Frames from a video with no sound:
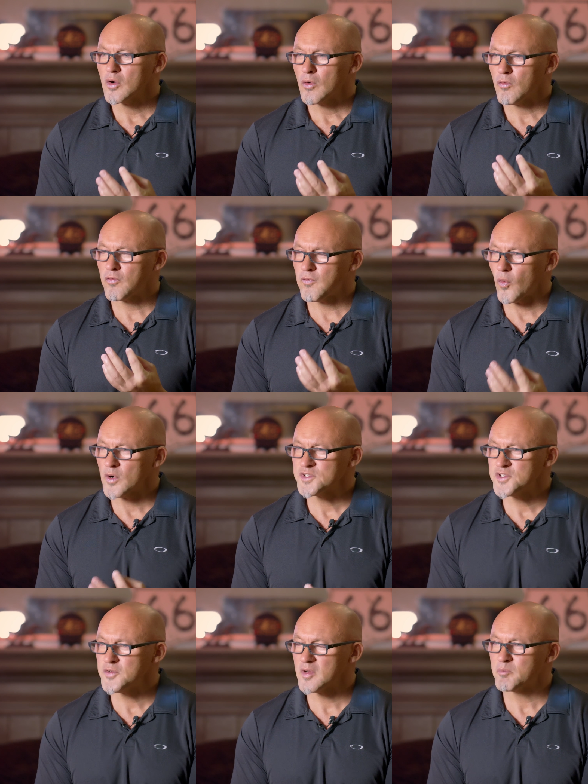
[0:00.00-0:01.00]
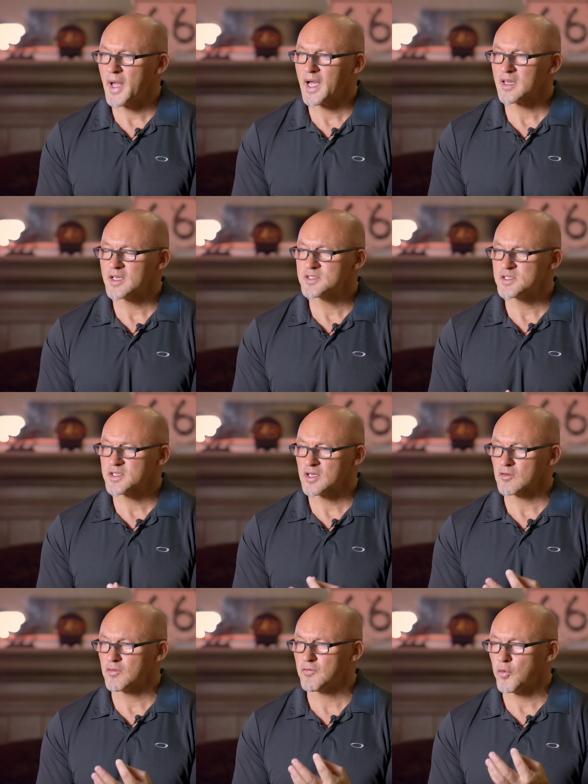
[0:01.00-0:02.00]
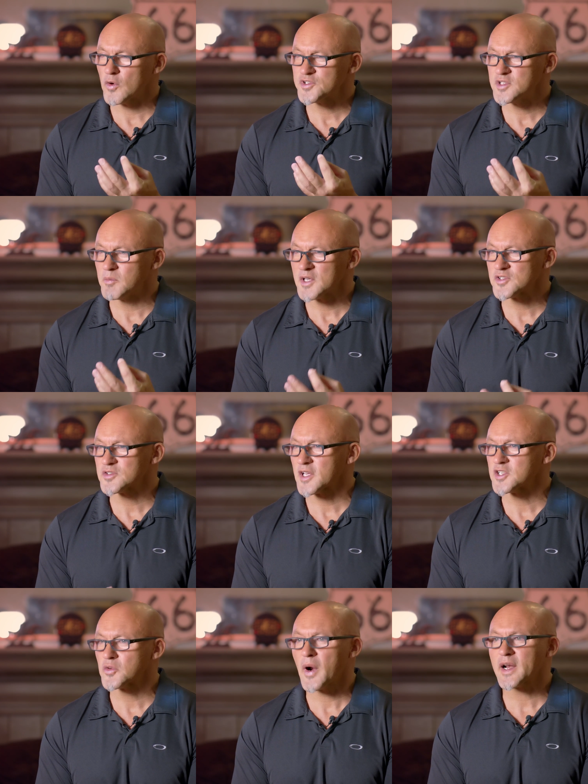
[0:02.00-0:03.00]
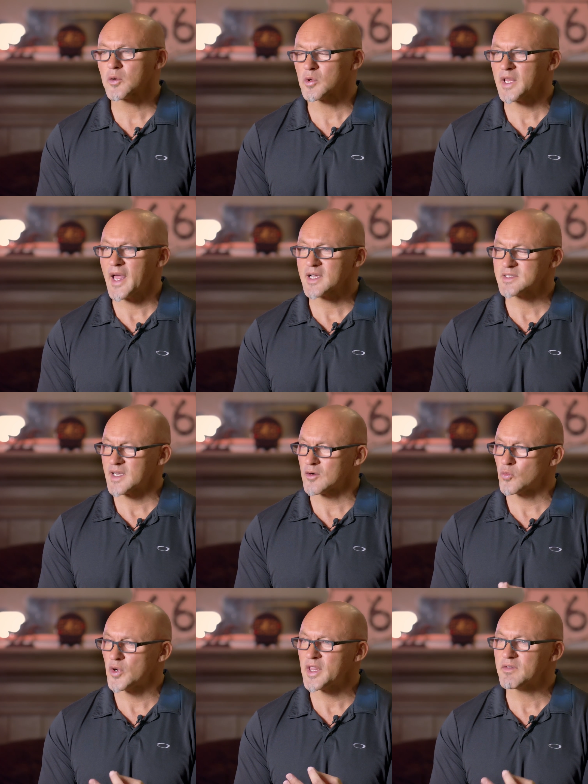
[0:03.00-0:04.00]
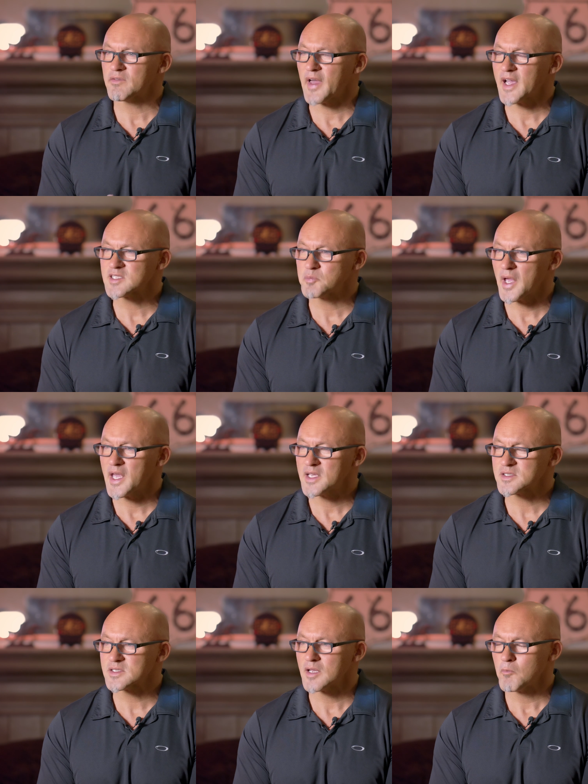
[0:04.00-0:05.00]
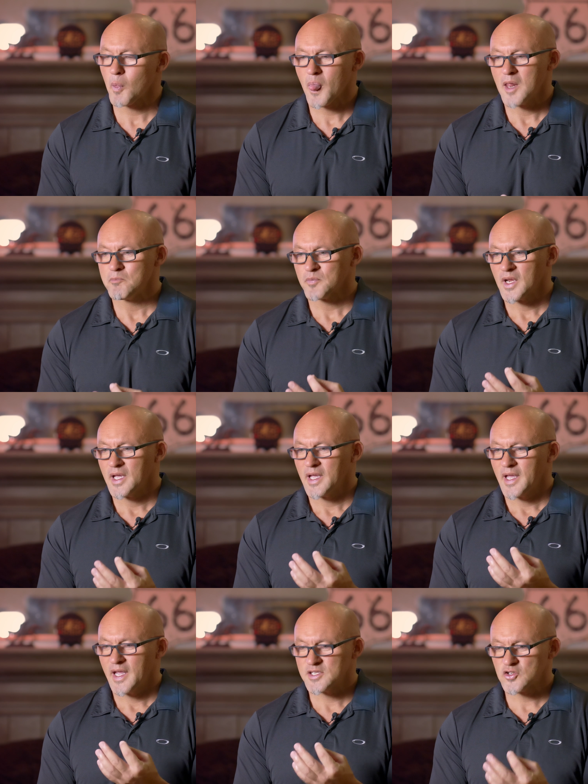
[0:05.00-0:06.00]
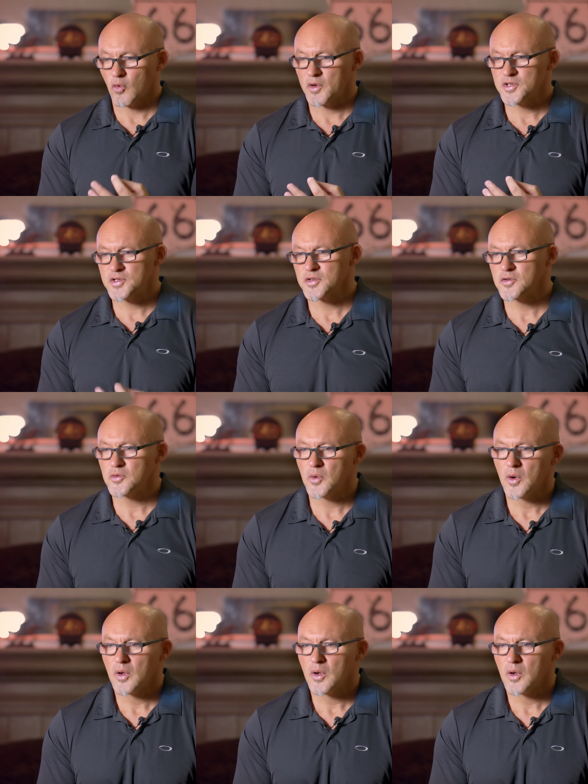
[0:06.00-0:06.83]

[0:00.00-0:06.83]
force you to balance, it's going to force your muscles to contract and relax at a really fast pace. It's going to